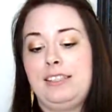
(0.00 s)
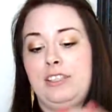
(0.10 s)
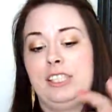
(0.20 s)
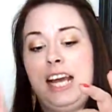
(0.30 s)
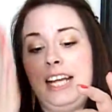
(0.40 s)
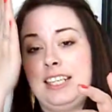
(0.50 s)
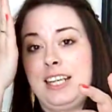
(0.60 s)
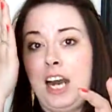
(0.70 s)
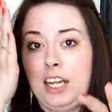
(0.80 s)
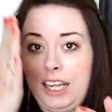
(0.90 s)
seriously had to
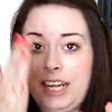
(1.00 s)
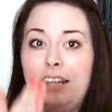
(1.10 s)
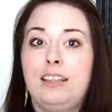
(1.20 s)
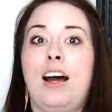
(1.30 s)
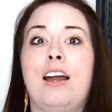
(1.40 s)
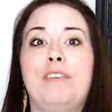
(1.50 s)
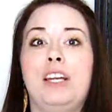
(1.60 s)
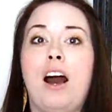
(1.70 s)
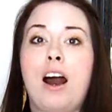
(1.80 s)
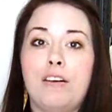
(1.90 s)
cut like a lot of
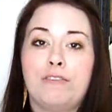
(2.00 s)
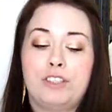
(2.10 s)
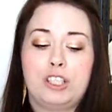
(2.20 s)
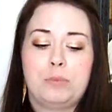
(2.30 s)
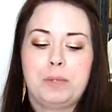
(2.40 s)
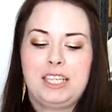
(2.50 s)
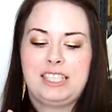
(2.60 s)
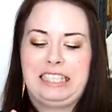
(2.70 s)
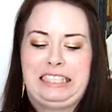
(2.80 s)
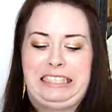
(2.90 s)
it off just
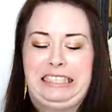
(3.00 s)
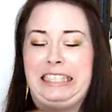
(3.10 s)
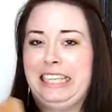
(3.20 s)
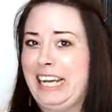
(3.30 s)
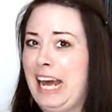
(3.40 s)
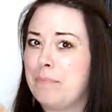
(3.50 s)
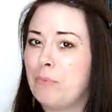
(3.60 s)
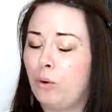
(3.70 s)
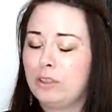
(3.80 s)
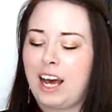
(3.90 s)
because it had
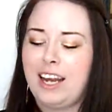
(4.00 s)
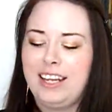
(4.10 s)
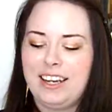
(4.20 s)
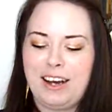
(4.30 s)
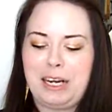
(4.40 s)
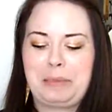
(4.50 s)
mold on it.